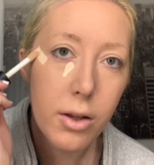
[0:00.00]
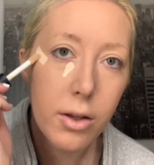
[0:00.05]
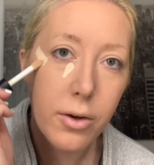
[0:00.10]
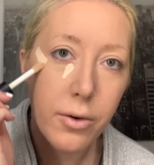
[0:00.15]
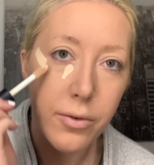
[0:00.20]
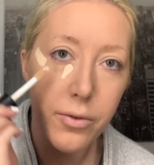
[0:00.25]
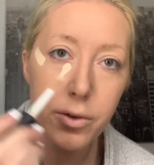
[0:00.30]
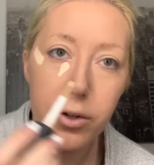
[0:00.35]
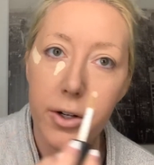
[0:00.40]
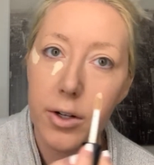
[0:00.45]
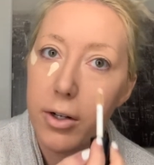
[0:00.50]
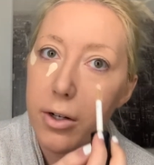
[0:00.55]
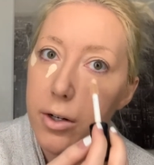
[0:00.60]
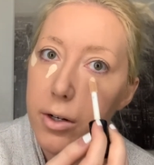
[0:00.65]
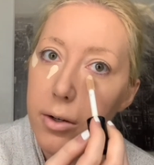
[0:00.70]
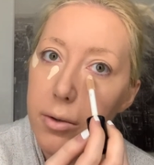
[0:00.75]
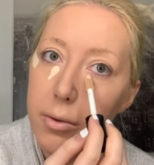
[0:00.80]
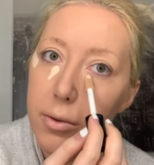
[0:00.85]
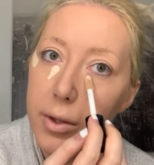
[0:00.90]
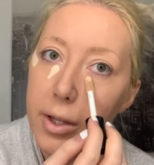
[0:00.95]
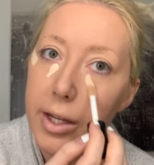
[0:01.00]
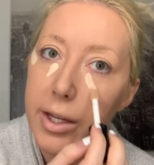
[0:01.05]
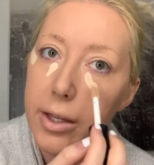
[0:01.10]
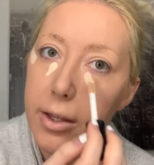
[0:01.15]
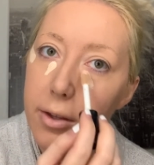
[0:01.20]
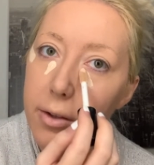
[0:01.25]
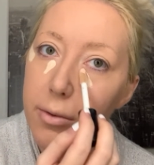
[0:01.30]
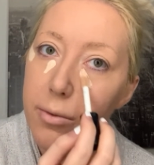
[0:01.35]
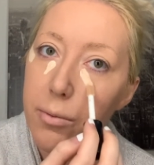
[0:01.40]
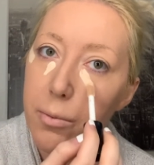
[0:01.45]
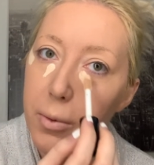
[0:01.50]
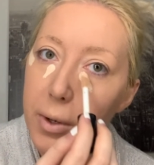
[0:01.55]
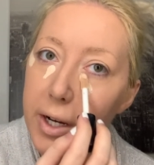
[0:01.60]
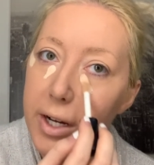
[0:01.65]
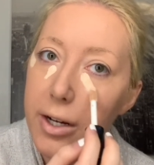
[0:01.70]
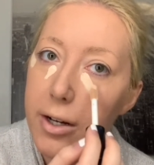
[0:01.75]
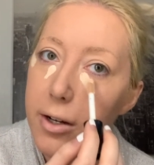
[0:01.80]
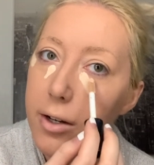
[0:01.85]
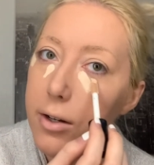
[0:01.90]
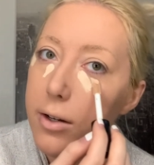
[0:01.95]
over like
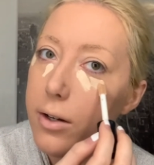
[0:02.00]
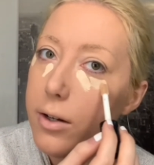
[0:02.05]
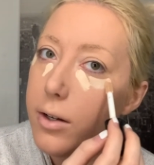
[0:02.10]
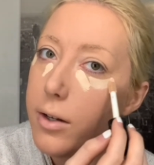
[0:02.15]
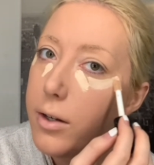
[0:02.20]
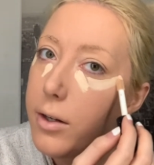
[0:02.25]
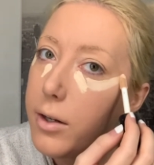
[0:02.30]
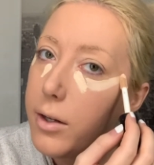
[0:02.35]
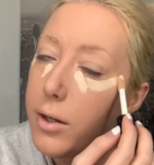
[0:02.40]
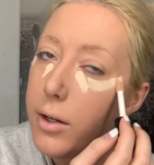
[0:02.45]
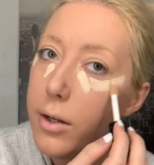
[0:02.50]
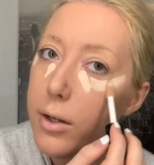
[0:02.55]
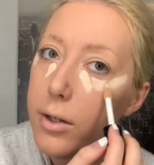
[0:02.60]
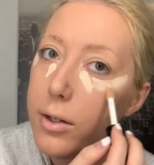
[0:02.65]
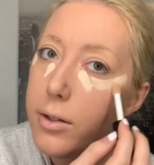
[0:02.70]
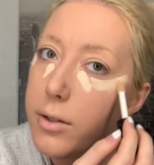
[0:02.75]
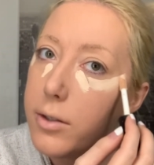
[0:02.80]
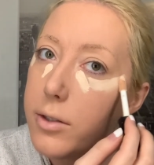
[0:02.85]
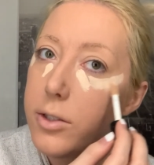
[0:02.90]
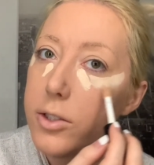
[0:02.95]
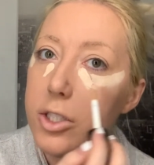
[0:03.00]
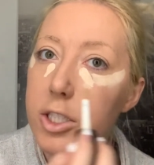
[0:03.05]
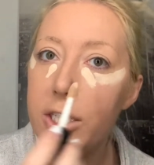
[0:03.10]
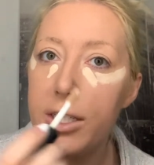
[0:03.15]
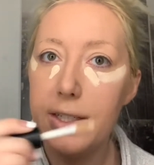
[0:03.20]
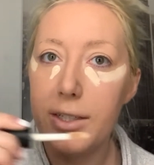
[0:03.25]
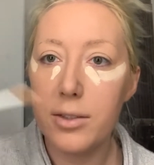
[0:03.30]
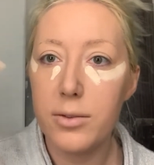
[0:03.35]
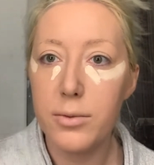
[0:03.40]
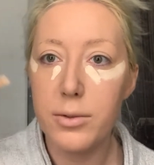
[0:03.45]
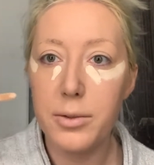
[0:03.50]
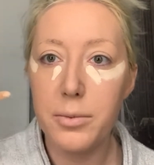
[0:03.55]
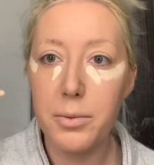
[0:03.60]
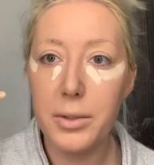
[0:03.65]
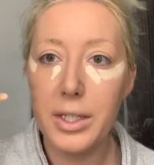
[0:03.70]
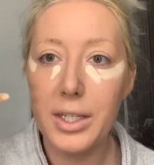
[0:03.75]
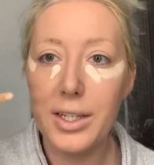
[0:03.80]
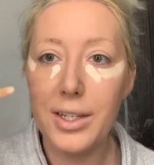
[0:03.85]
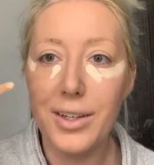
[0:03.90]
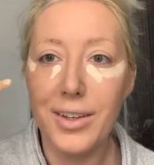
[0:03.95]
where cheeks would
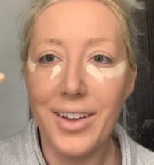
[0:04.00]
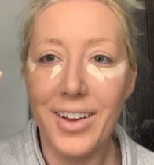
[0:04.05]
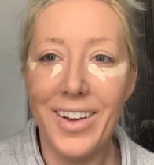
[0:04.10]
be